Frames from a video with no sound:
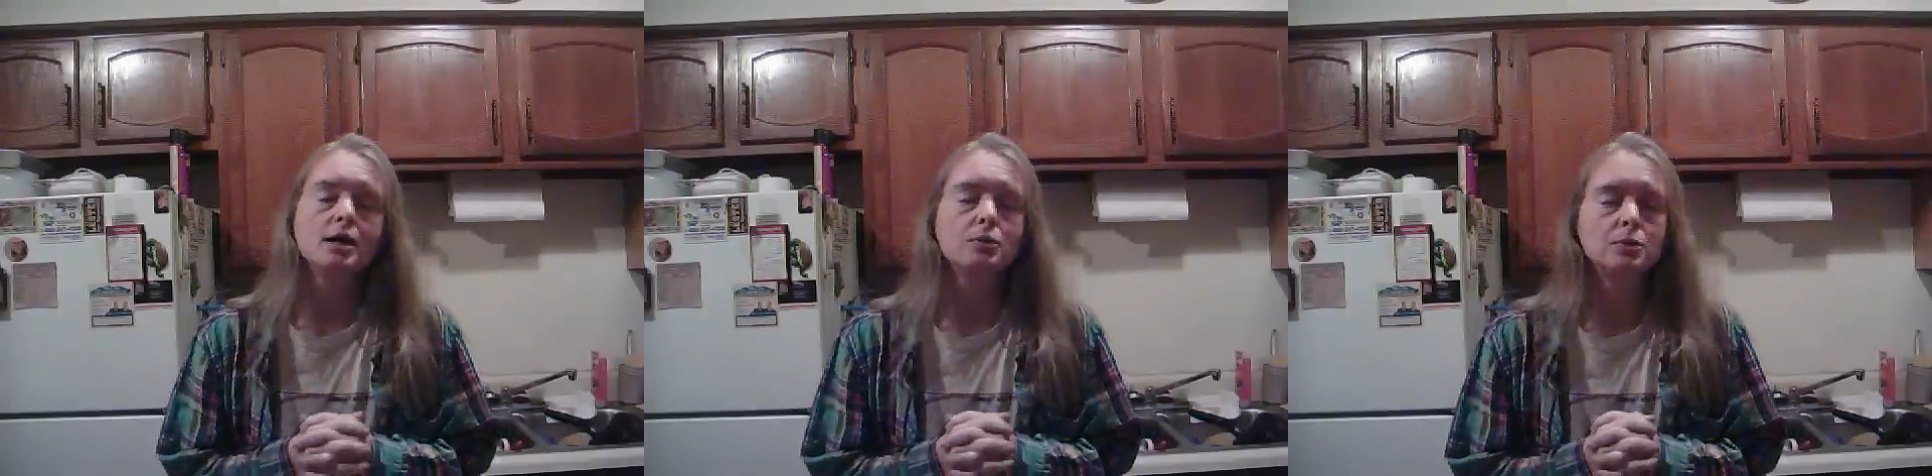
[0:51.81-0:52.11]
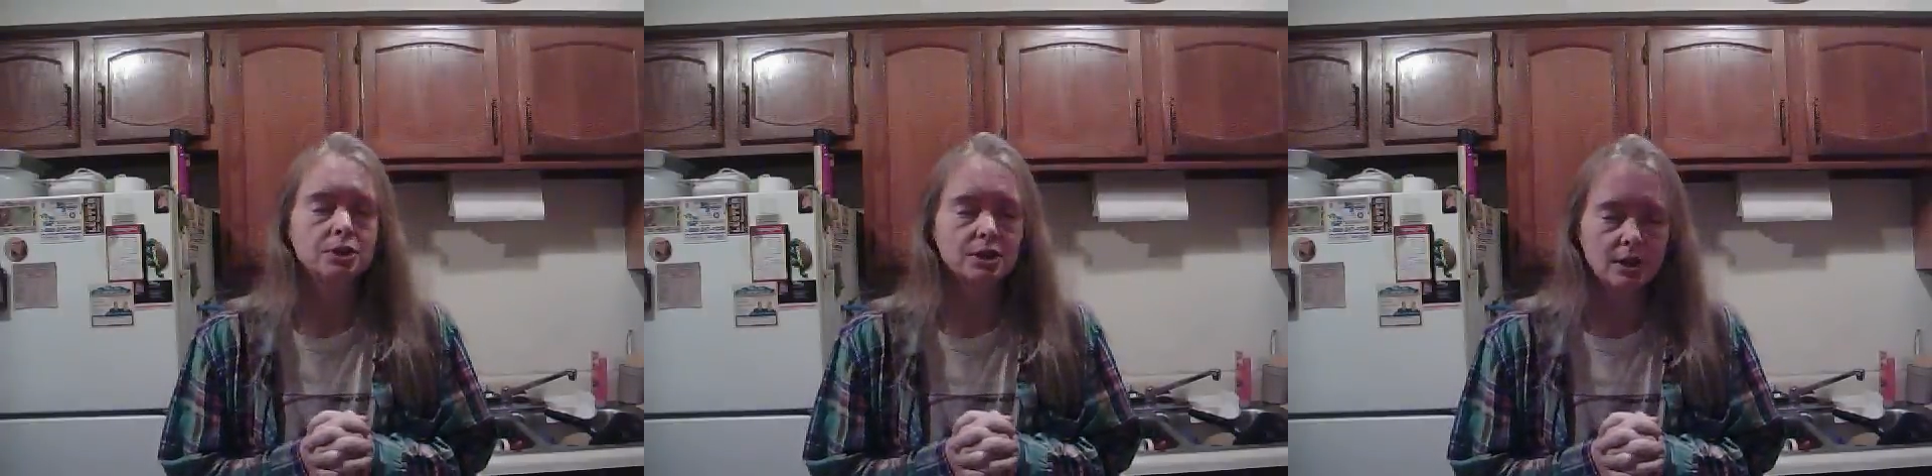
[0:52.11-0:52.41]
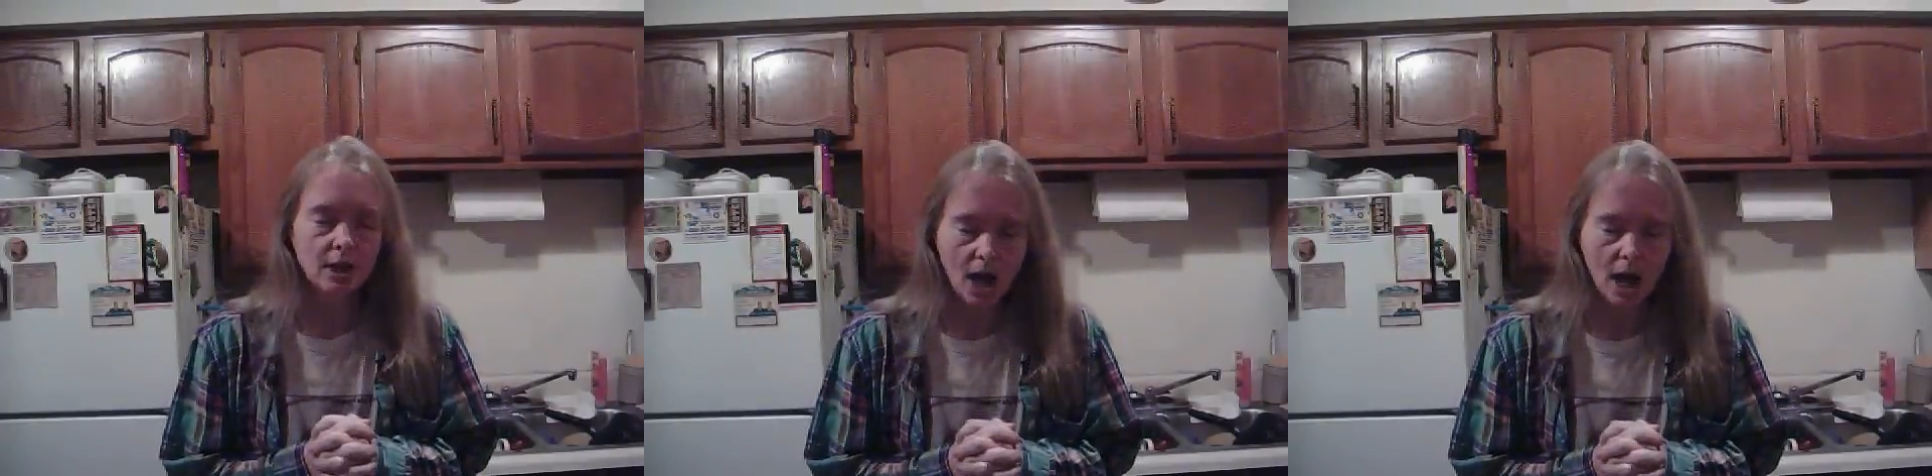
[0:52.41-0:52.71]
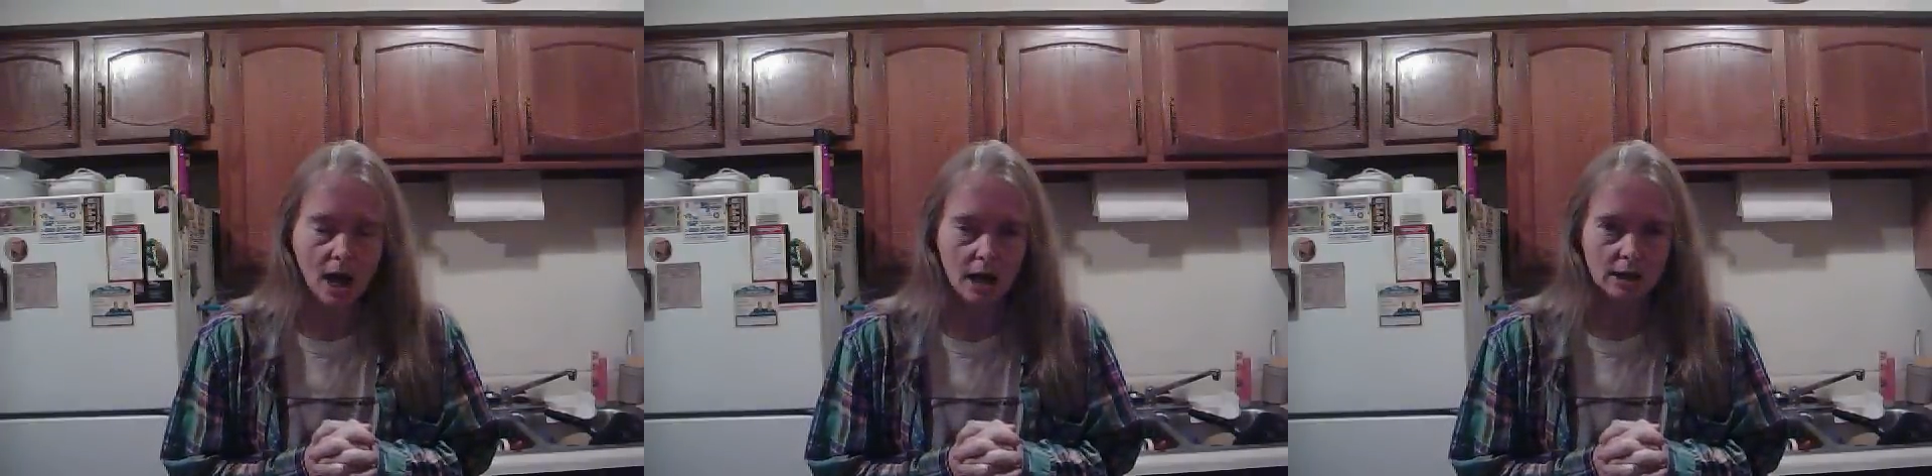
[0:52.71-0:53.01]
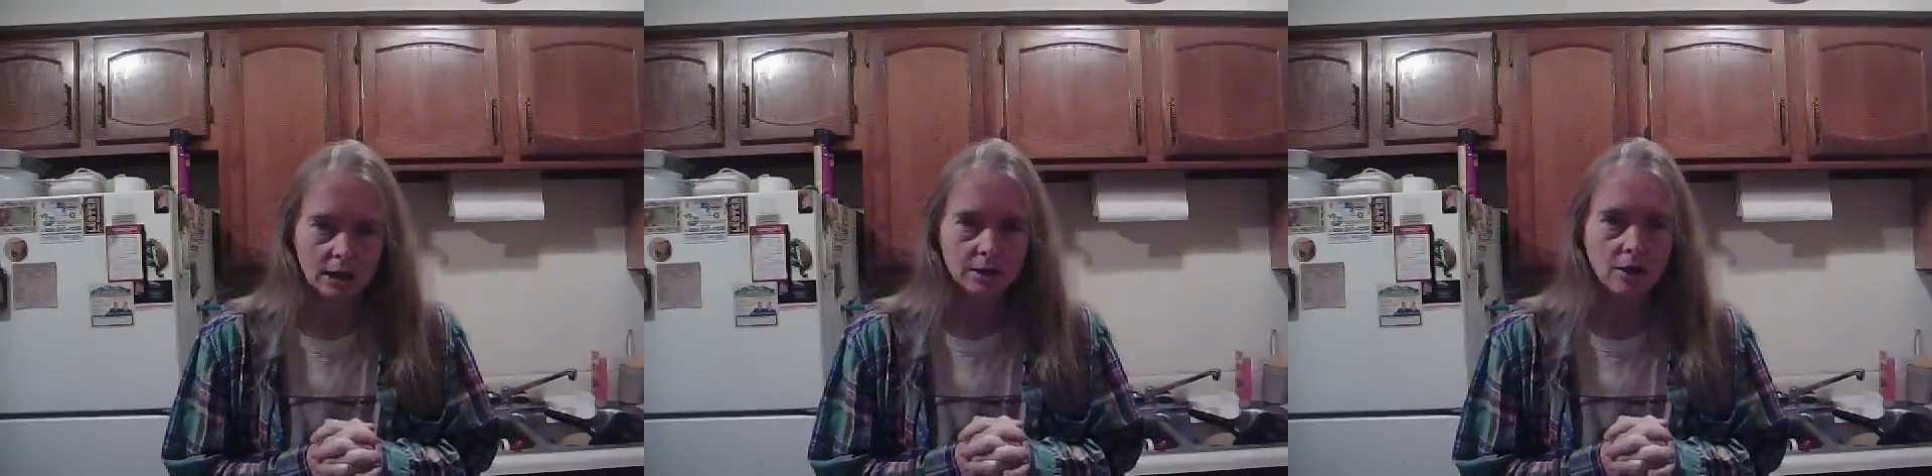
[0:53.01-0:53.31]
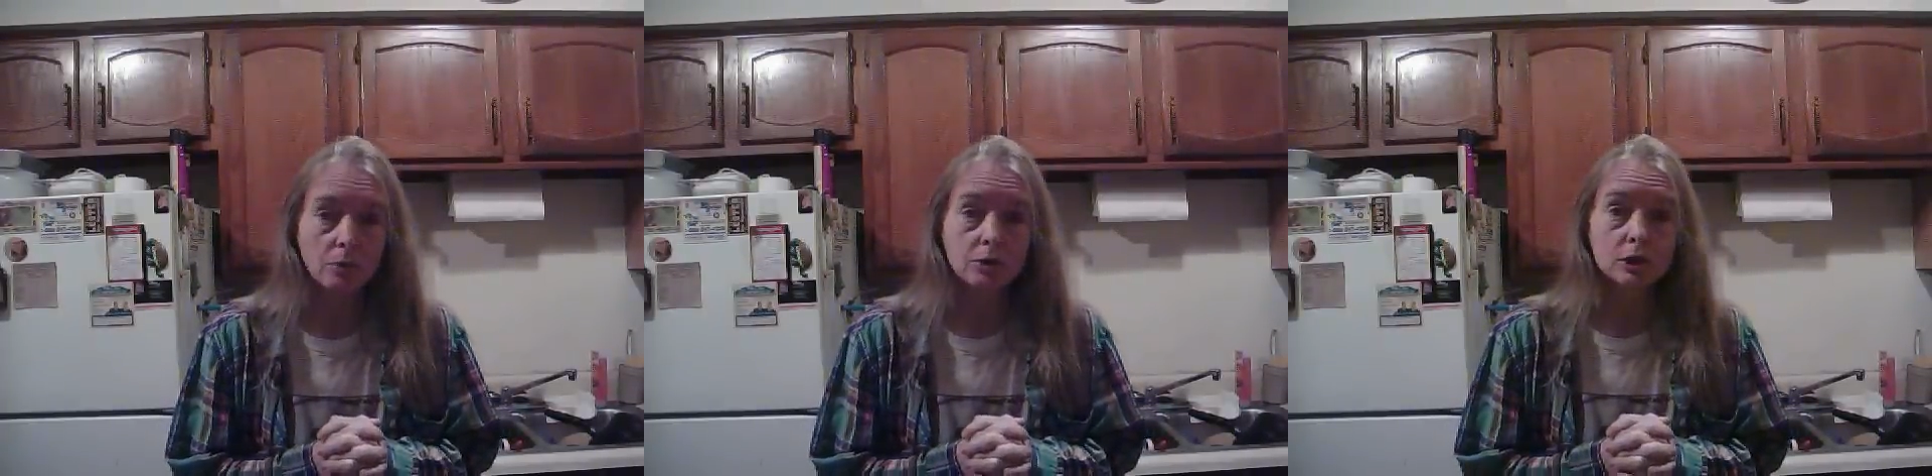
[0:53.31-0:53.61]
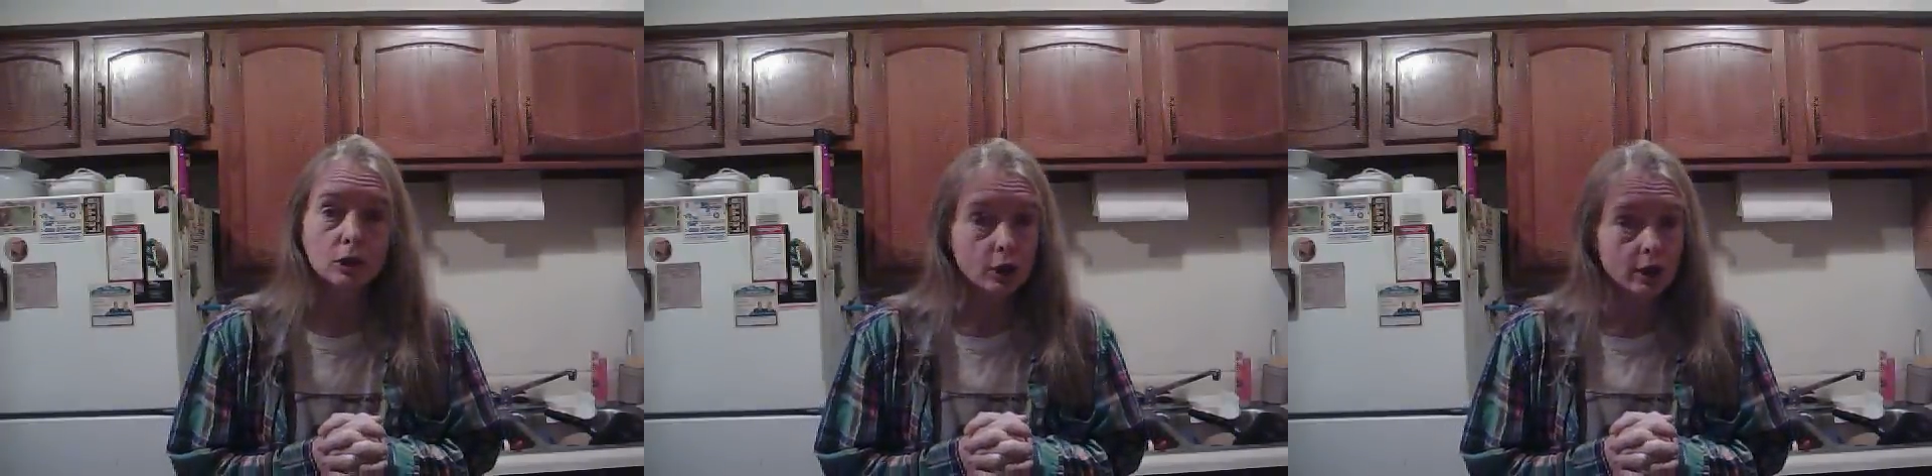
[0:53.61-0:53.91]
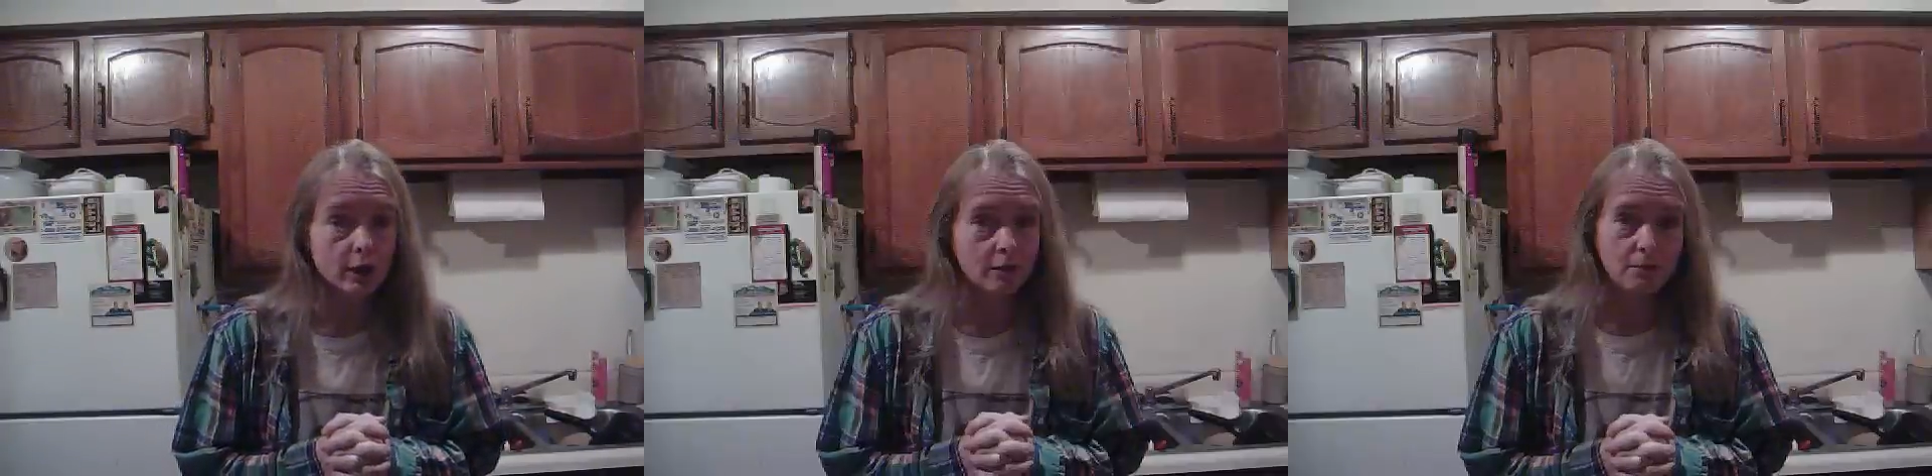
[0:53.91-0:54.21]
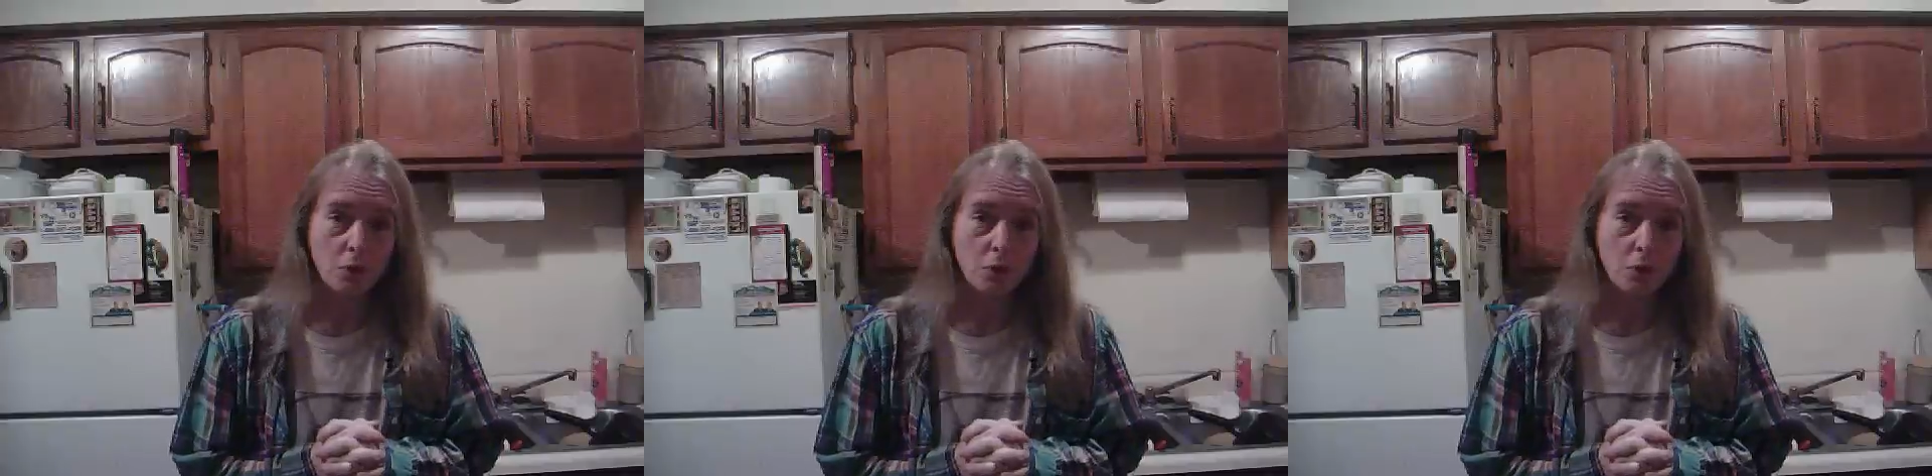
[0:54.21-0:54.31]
he was the guy that was looking